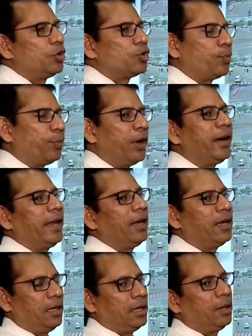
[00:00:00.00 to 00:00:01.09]
So per day,
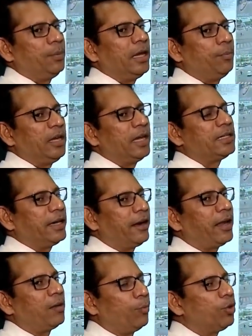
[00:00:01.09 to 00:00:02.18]
we, we, are
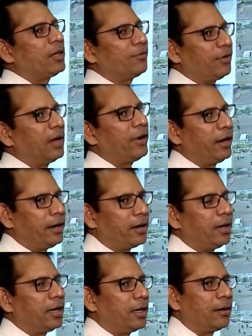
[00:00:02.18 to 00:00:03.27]
generating more than 500
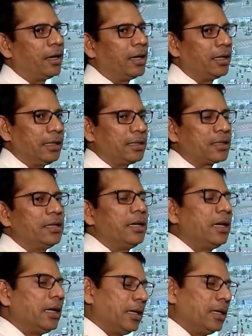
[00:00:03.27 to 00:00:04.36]
this
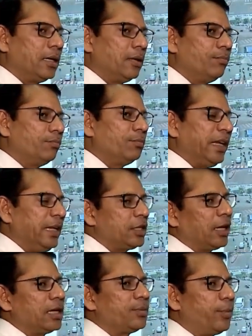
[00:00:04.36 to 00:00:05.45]
um,
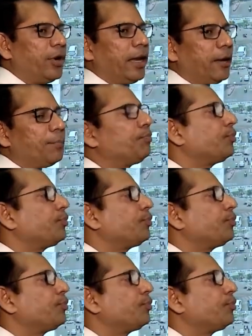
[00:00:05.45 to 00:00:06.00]
e-challans per day.